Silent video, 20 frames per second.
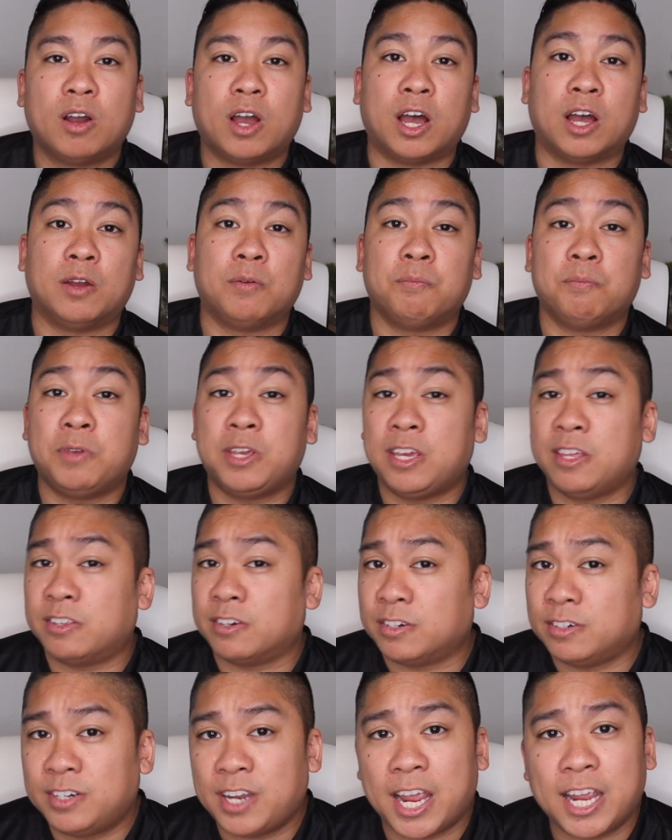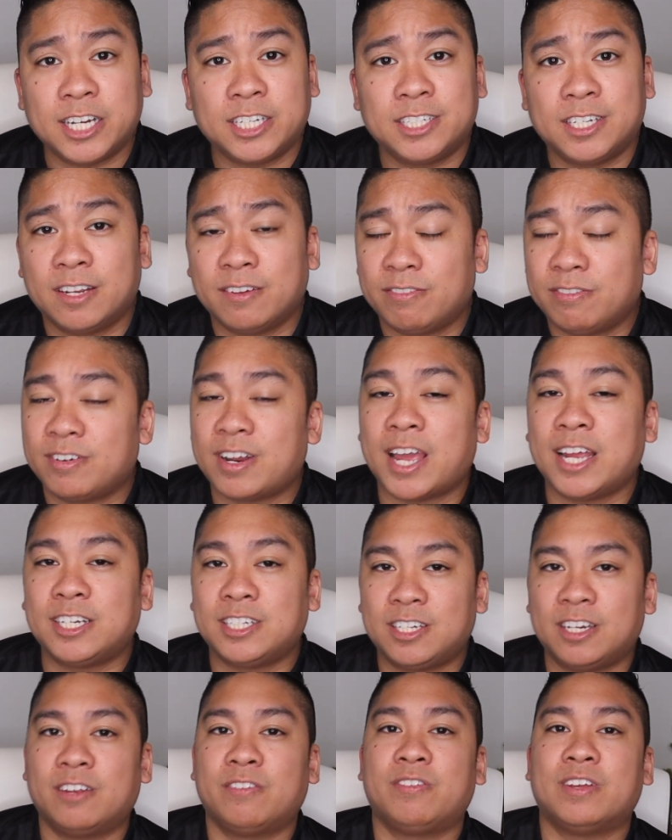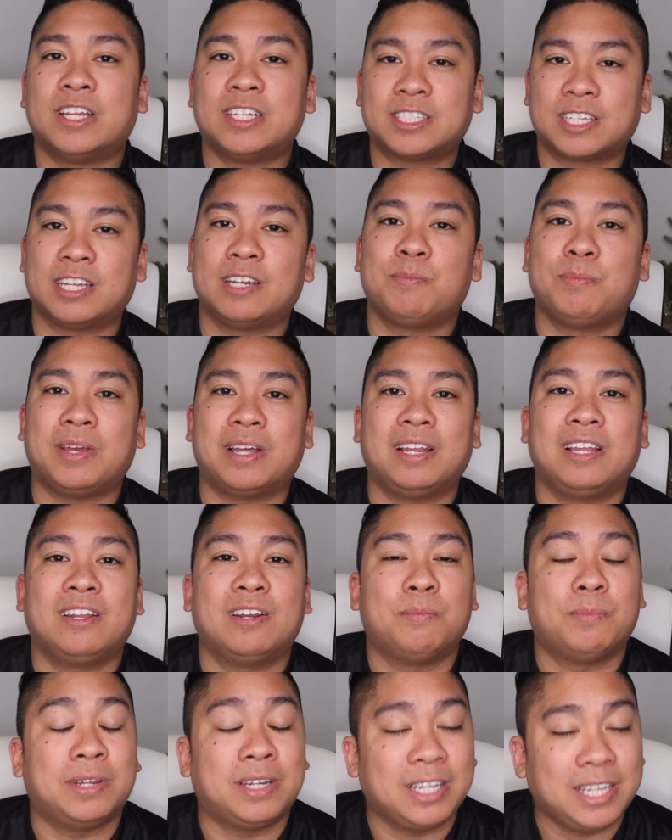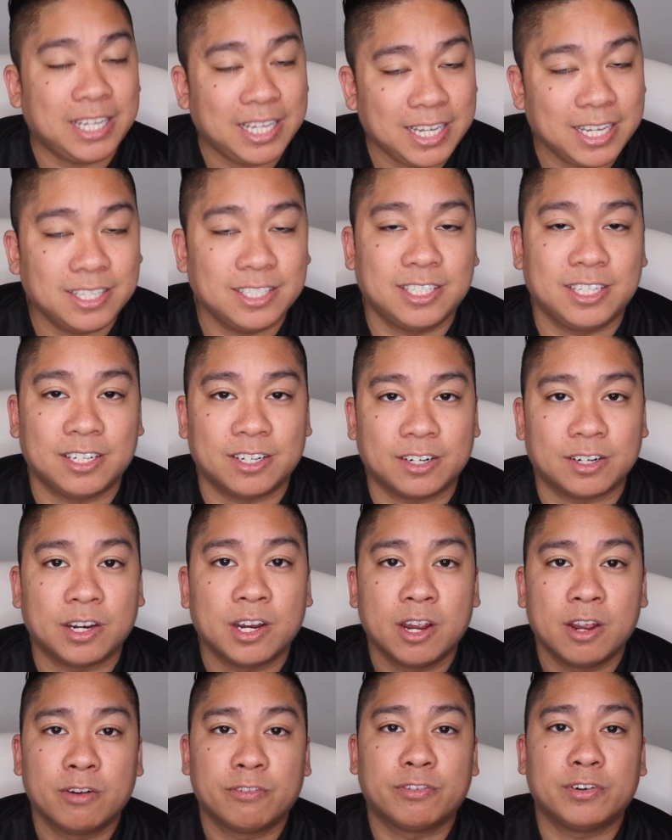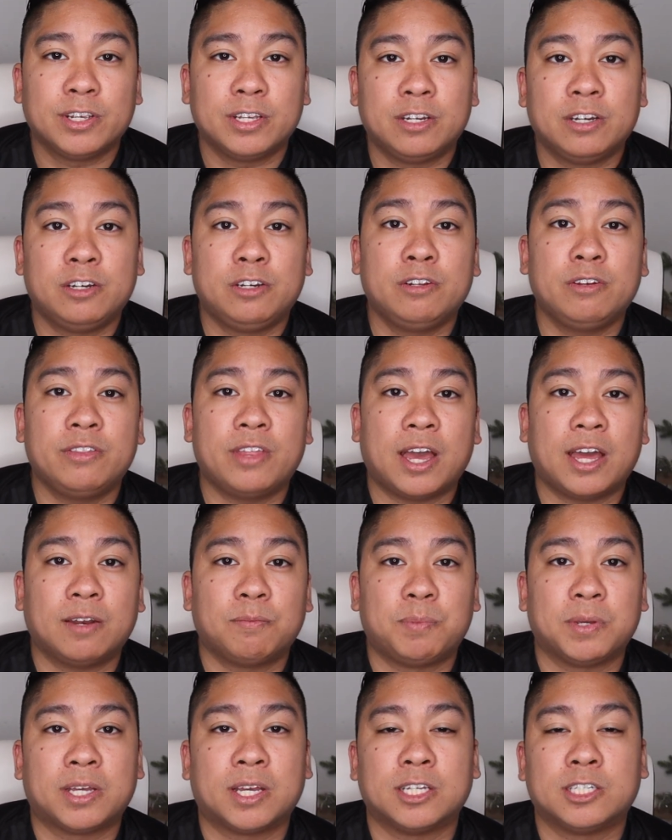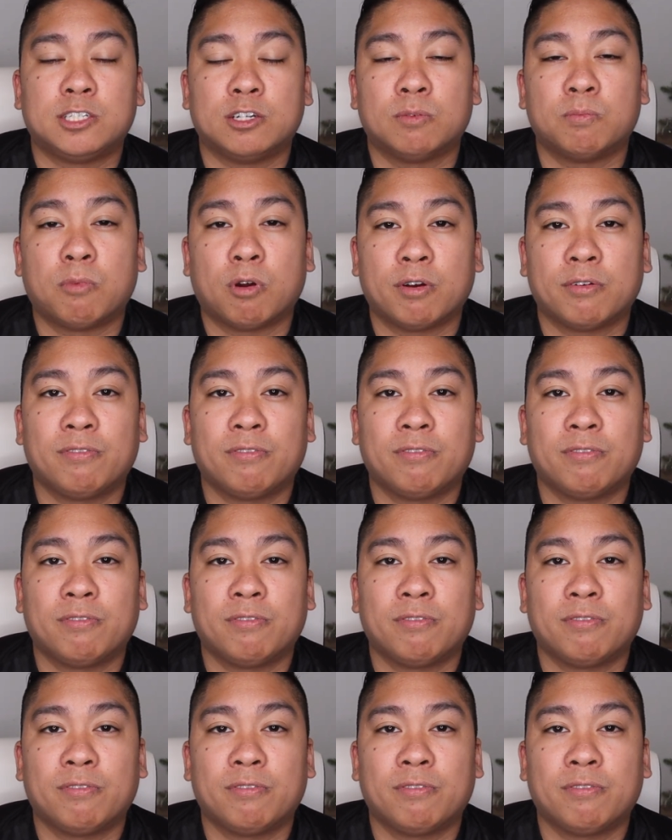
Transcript: either day shift, night shift, it's going to be a little bit easier for you to do that because you're more